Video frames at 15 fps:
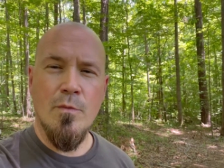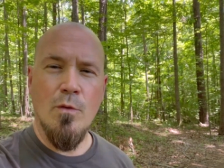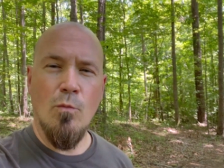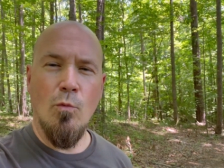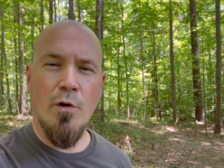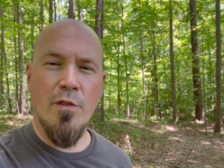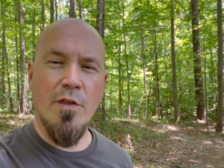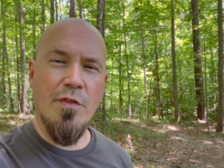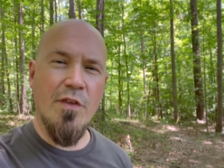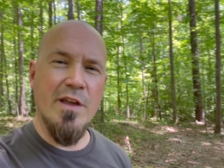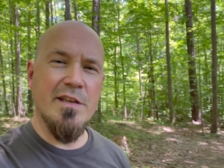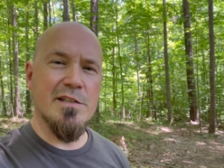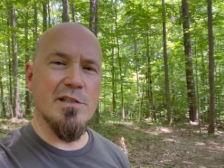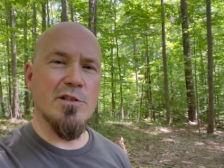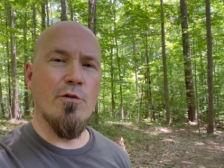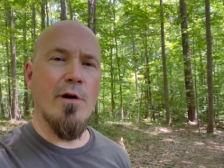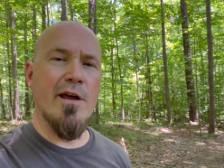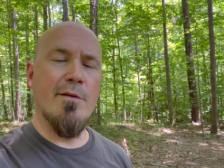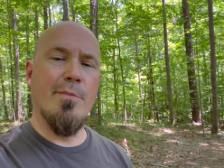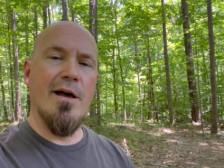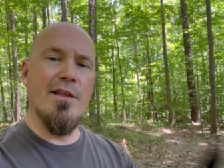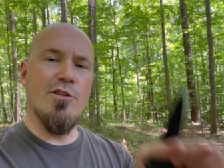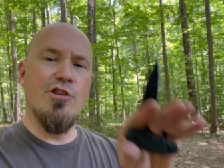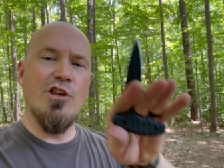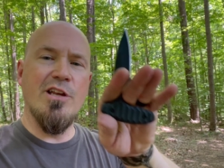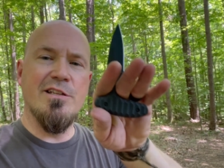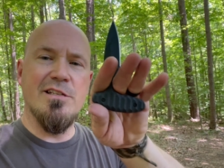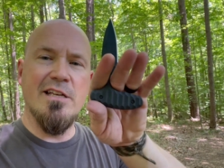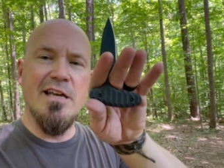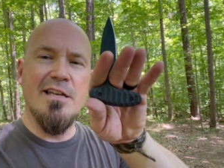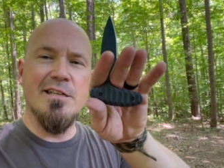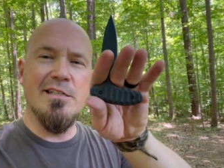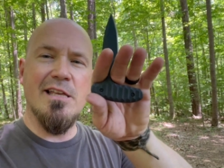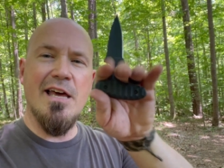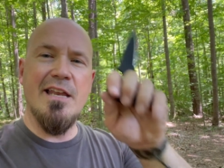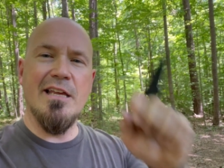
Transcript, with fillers: One of the things that's great about G10 is that